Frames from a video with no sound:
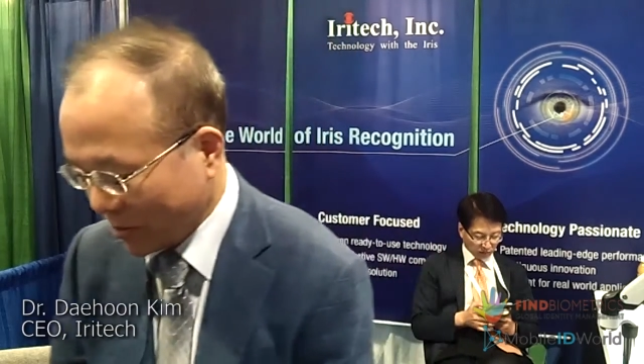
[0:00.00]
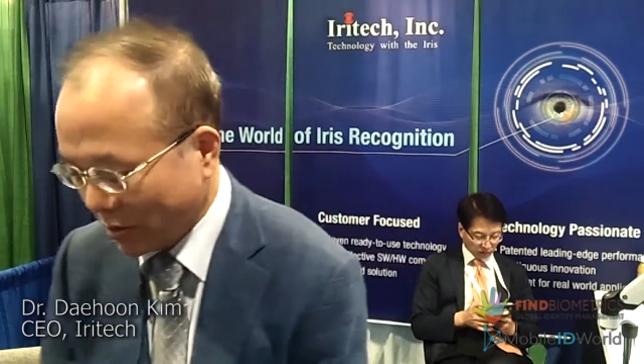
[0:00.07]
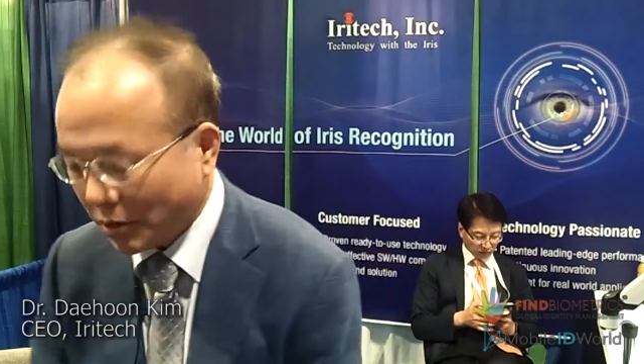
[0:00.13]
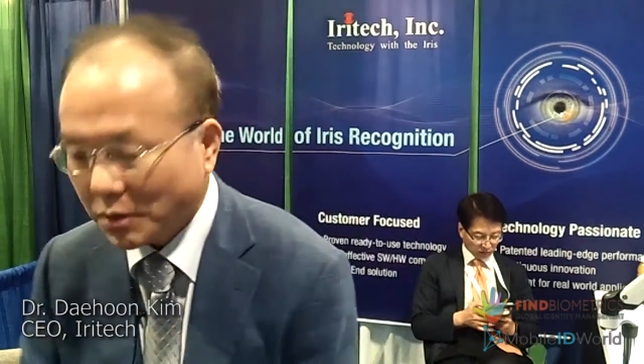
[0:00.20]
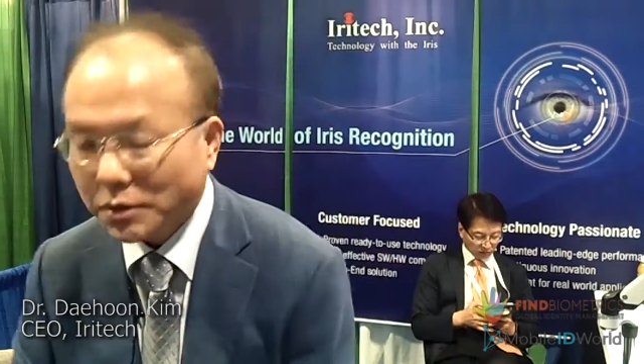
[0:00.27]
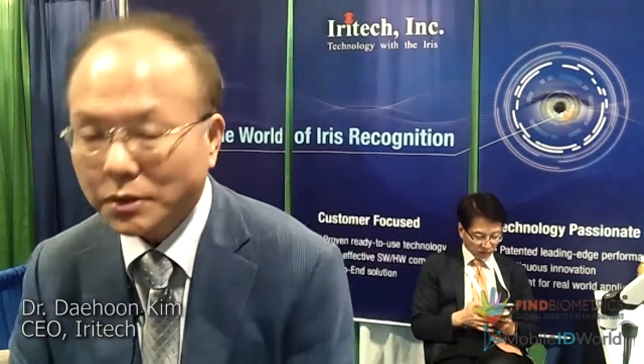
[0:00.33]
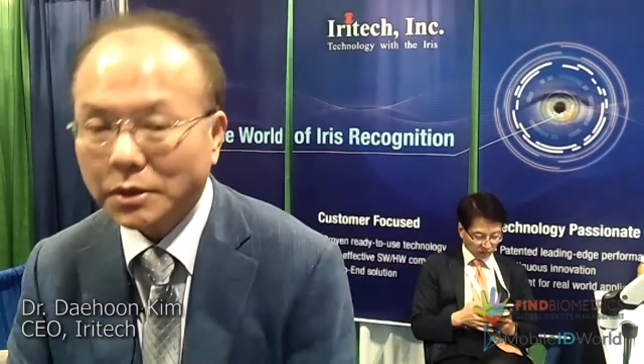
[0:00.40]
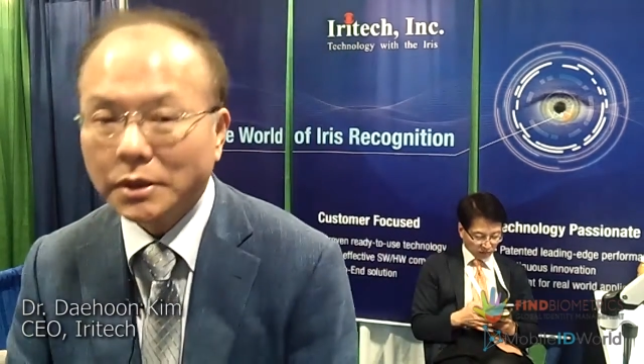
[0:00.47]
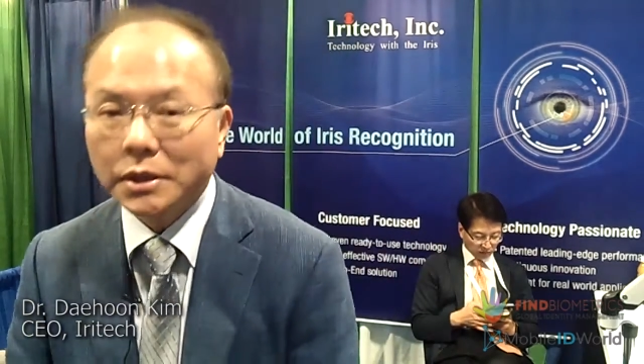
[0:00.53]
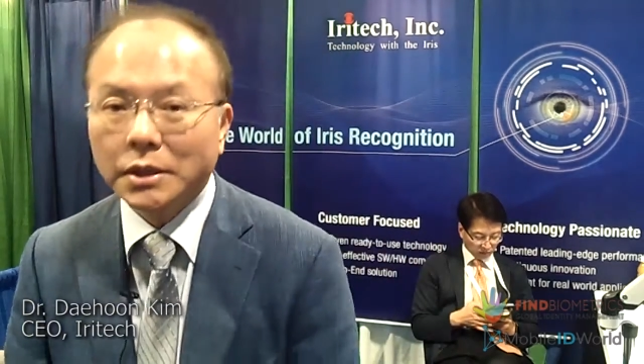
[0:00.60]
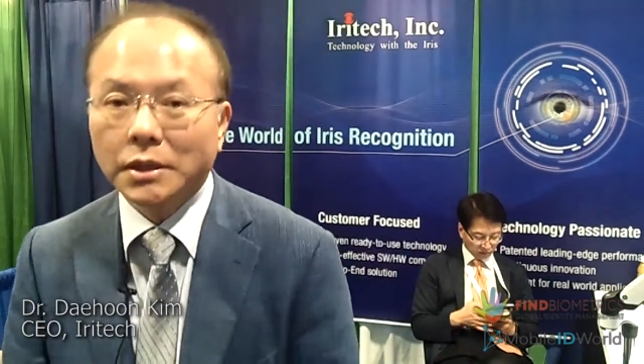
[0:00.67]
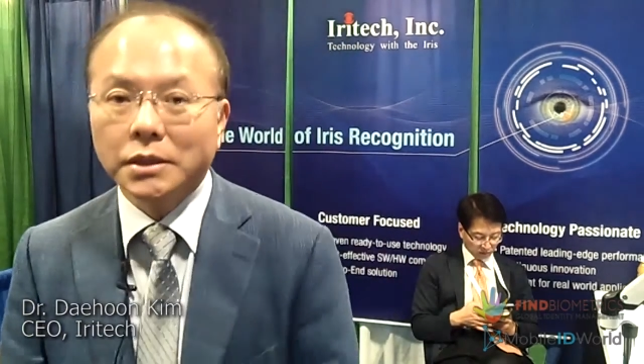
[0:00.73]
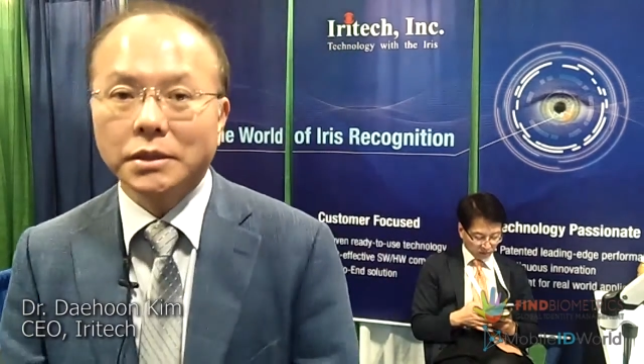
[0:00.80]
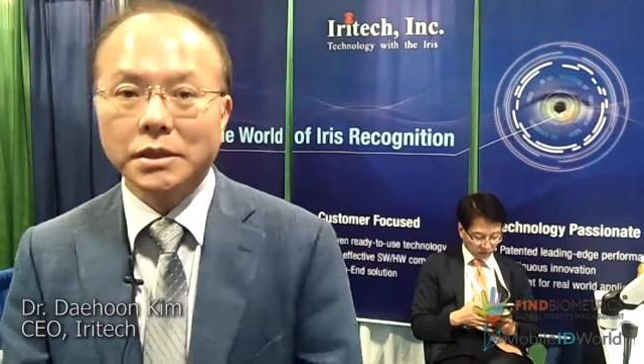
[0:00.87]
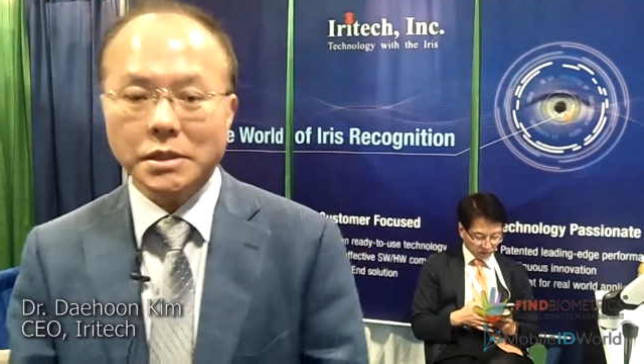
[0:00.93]
also,
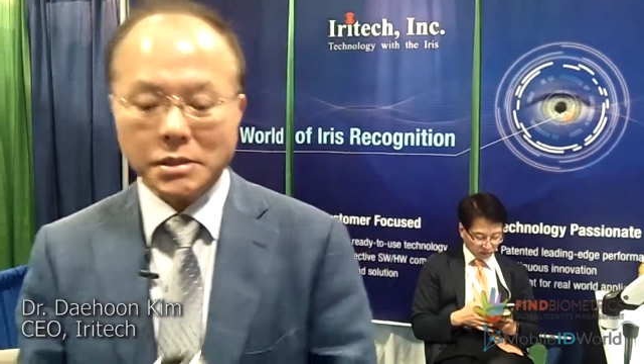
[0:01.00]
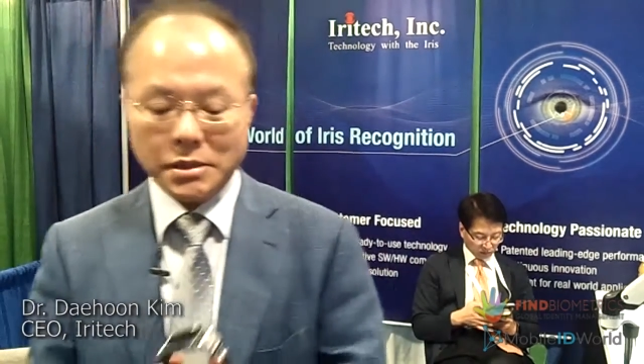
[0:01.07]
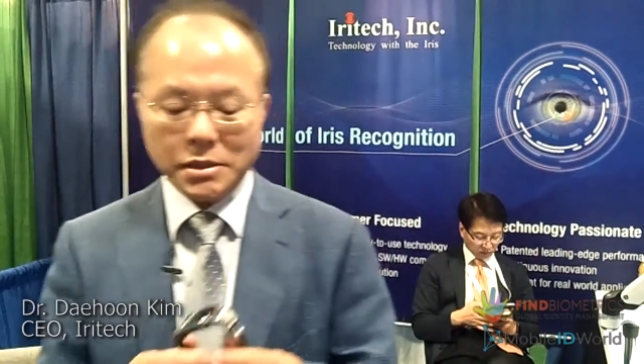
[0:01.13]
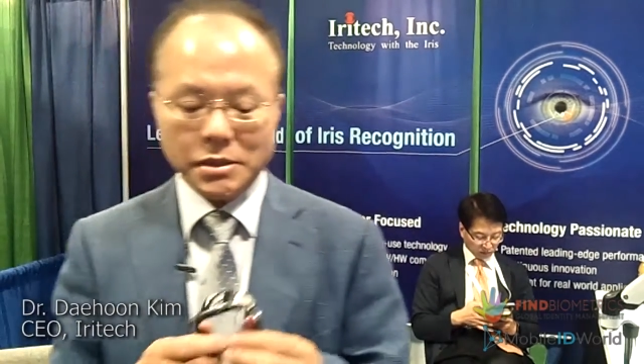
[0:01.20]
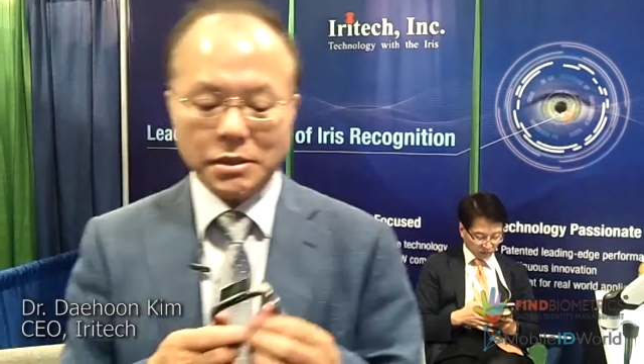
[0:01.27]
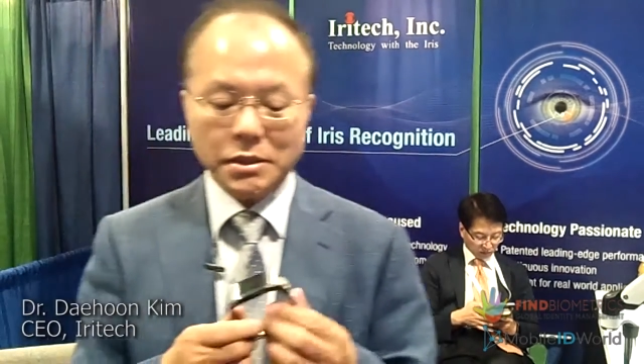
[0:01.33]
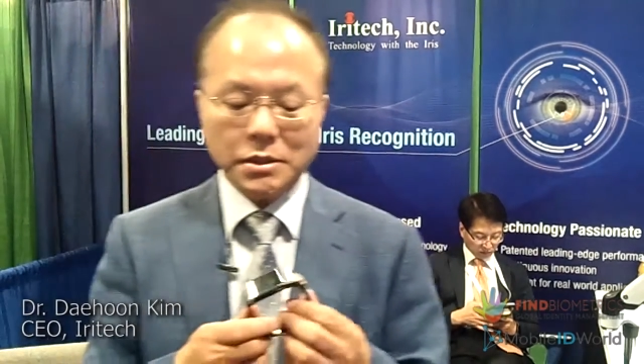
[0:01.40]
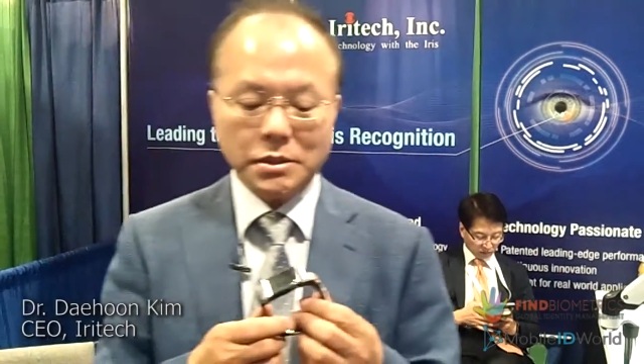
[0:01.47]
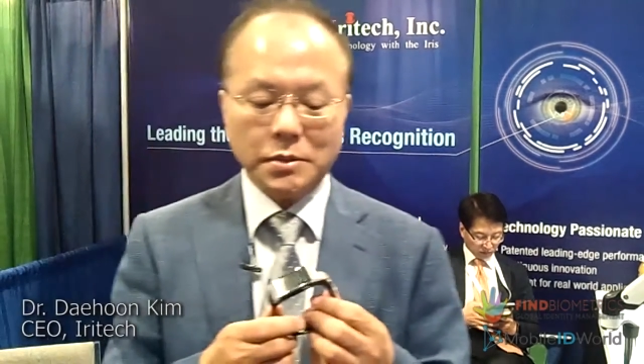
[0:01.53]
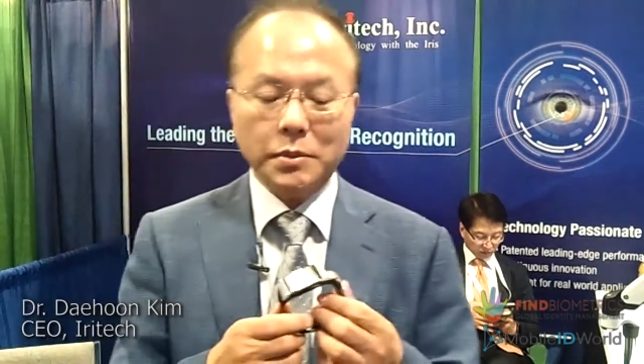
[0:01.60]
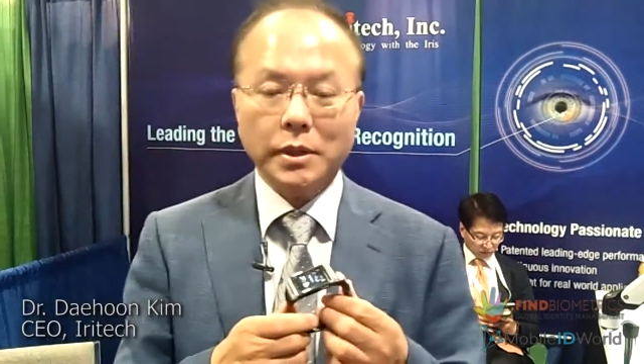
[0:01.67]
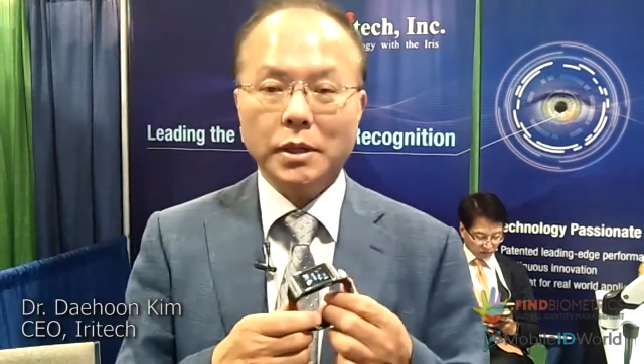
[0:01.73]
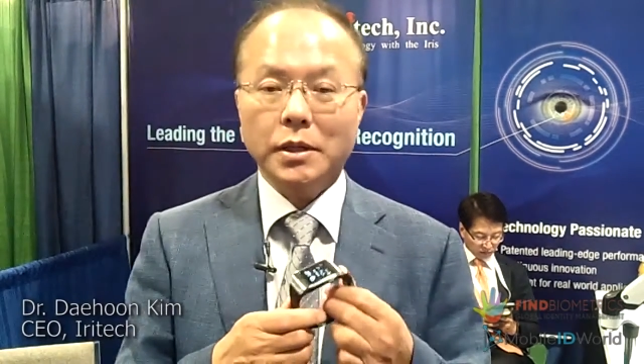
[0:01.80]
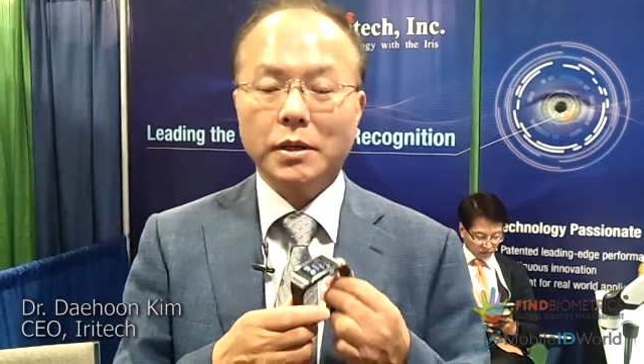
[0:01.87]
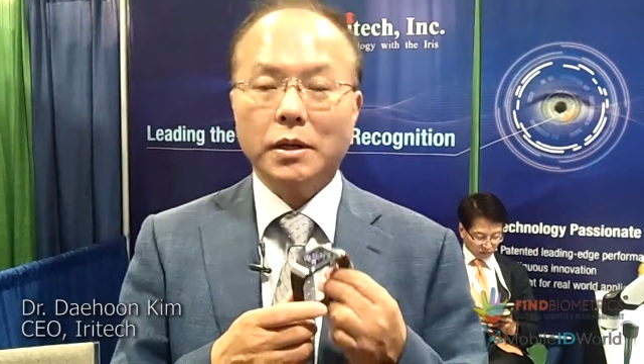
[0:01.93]
this is
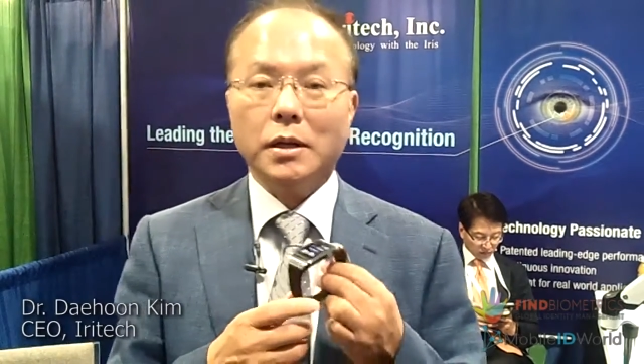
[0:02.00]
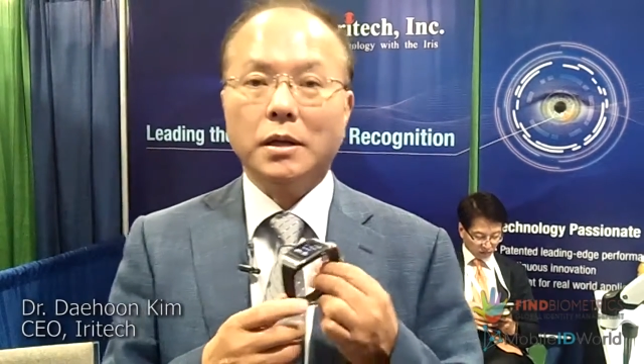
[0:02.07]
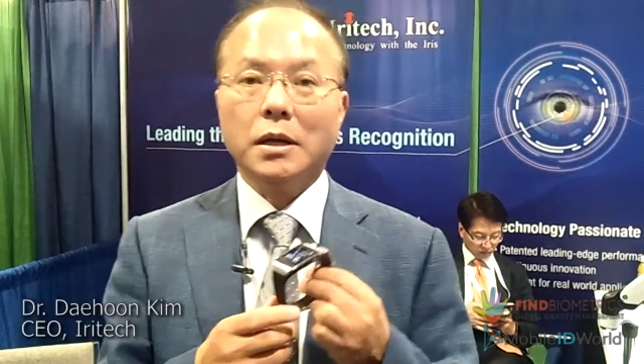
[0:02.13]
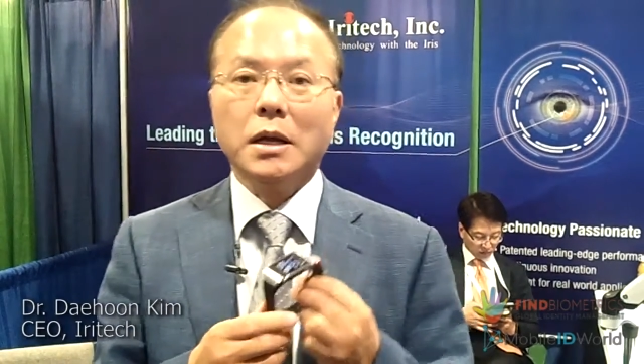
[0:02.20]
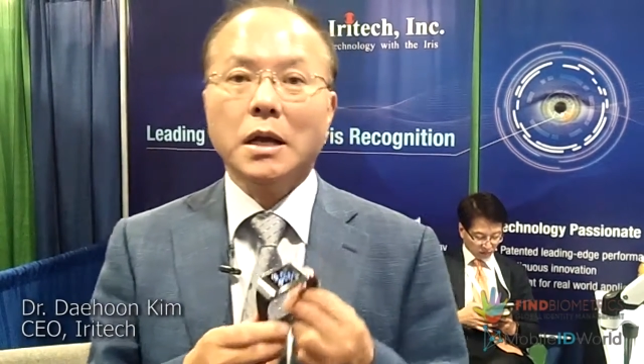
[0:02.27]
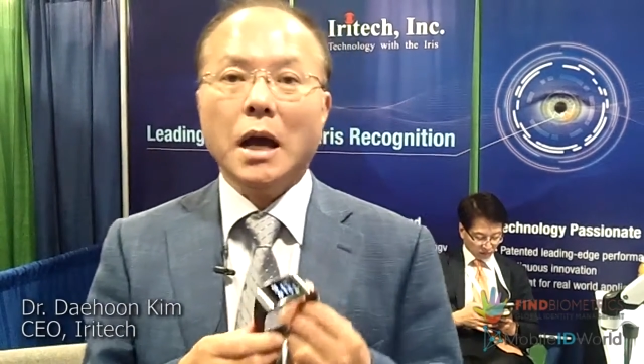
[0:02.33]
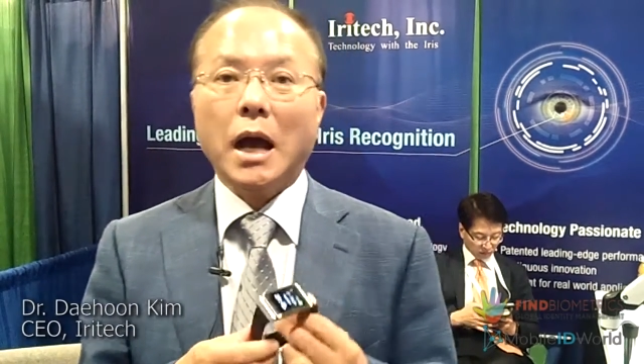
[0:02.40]
also uh,